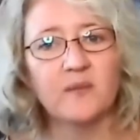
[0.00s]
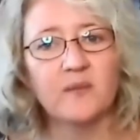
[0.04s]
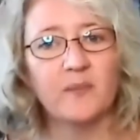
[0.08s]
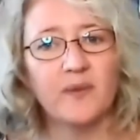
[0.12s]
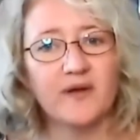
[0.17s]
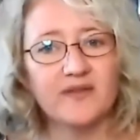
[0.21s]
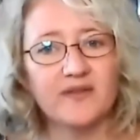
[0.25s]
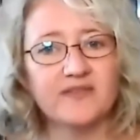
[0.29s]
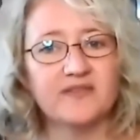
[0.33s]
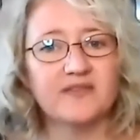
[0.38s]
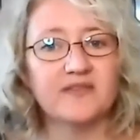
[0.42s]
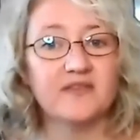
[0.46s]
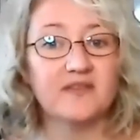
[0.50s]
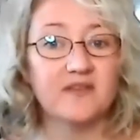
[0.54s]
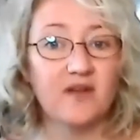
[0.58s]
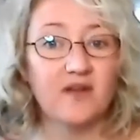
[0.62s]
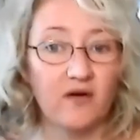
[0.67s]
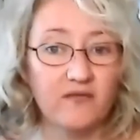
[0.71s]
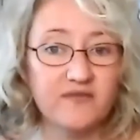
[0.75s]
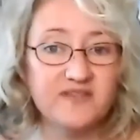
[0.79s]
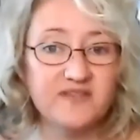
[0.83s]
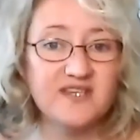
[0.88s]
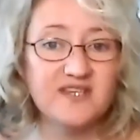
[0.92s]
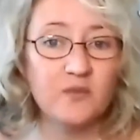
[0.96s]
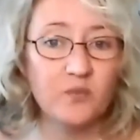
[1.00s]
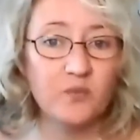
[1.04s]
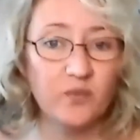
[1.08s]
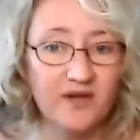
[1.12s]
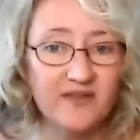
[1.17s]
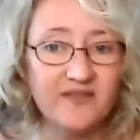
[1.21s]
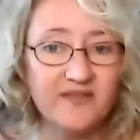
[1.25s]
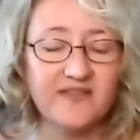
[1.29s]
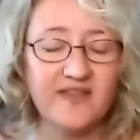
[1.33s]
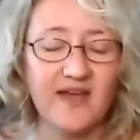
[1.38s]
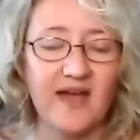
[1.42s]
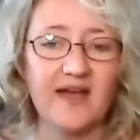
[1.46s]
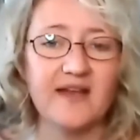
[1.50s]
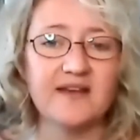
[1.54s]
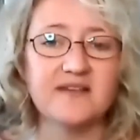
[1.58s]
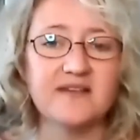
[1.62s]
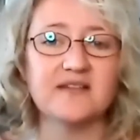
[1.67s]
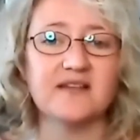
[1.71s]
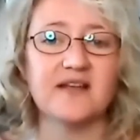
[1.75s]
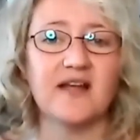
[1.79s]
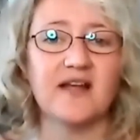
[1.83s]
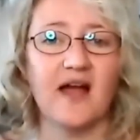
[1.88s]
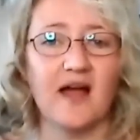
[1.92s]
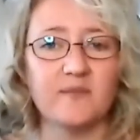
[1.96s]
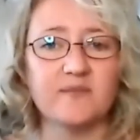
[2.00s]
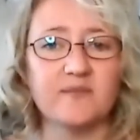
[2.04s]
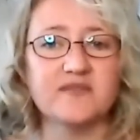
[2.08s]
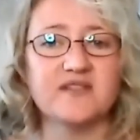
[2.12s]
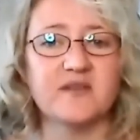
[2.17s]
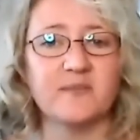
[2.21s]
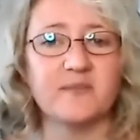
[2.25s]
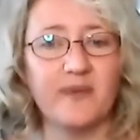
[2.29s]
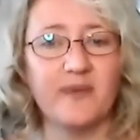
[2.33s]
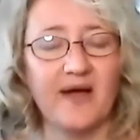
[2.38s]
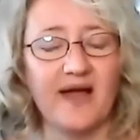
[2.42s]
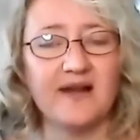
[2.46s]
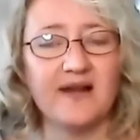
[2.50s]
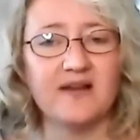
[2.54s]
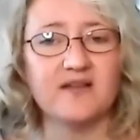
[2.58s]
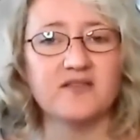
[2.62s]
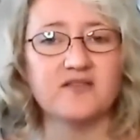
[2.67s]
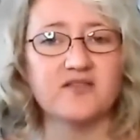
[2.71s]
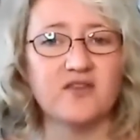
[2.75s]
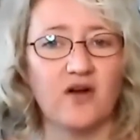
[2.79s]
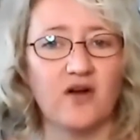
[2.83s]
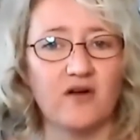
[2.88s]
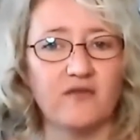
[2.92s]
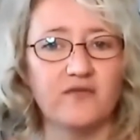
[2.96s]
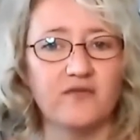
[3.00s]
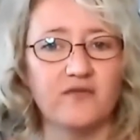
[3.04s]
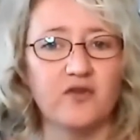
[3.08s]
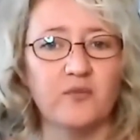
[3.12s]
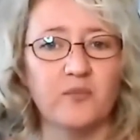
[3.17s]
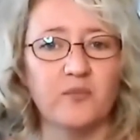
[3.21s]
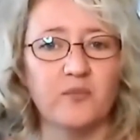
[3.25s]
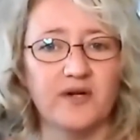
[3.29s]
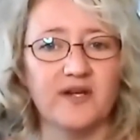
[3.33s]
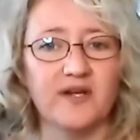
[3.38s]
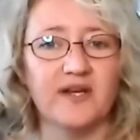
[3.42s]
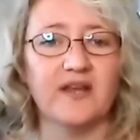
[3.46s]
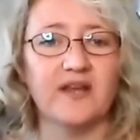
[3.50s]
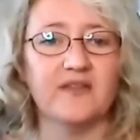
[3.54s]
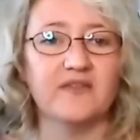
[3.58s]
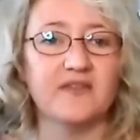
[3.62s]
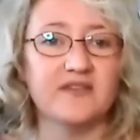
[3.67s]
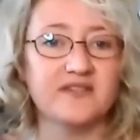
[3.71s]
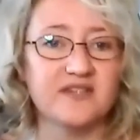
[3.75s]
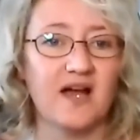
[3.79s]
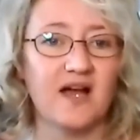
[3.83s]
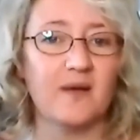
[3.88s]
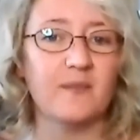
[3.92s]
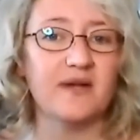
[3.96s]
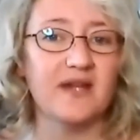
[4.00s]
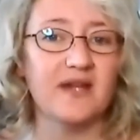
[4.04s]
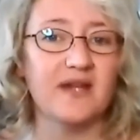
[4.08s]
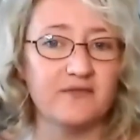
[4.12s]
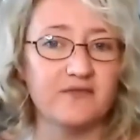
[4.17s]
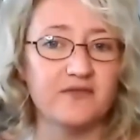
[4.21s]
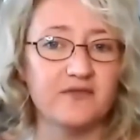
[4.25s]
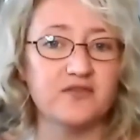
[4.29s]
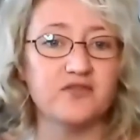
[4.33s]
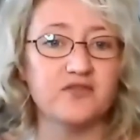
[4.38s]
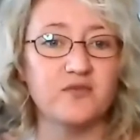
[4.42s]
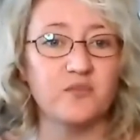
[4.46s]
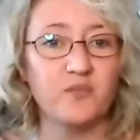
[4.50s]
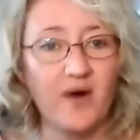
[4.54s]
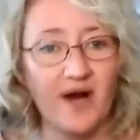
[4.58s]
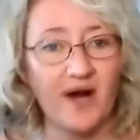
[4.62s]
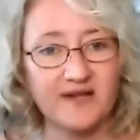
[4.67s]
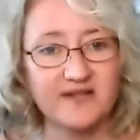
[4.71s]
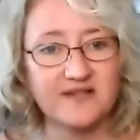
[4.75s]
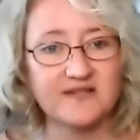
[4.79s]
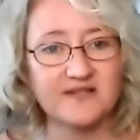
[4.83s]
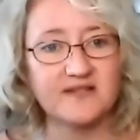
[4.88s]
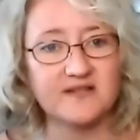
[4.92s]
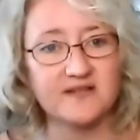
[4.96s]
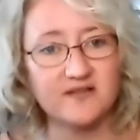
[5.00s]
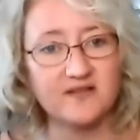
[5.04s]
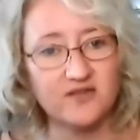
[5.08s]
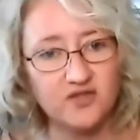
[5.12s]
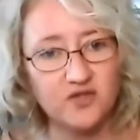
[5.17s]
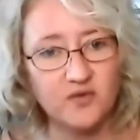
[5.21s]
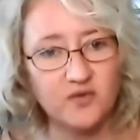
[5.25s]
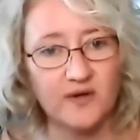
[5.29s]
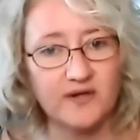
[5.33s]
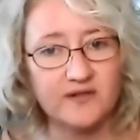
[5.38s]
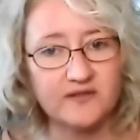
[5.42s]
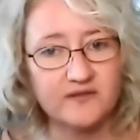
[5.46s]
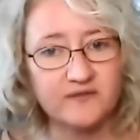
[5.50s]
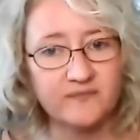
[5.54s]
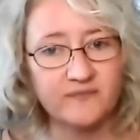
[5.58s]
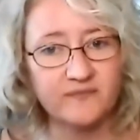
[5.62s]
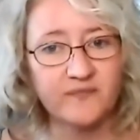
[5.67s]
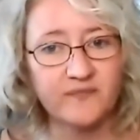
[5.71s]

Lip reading: But obviously with that comes the balance of you putting in the time and effort to practice it and do it.